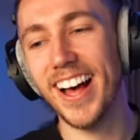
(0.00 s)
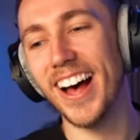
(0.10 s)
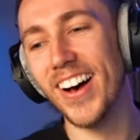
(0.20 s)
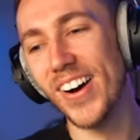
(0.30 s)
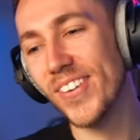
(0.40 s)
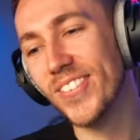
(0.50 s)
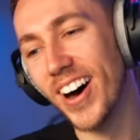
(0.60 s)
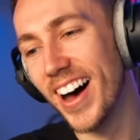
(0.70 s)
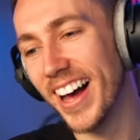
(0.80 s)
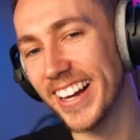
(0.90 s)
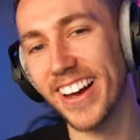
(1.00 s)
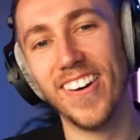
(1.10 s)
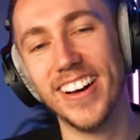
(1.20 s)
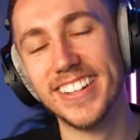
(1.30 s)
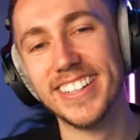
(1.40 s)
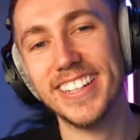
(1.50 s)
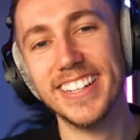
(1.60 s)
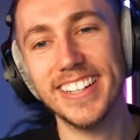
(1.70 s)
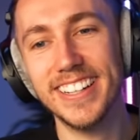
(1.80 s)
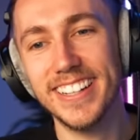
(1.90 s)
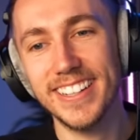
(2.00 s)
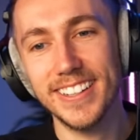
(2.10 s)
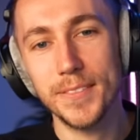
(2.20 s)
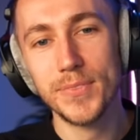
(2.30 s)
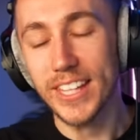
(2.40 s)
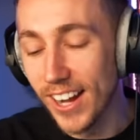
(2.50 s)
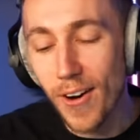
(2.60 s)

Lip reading: Oh my God. You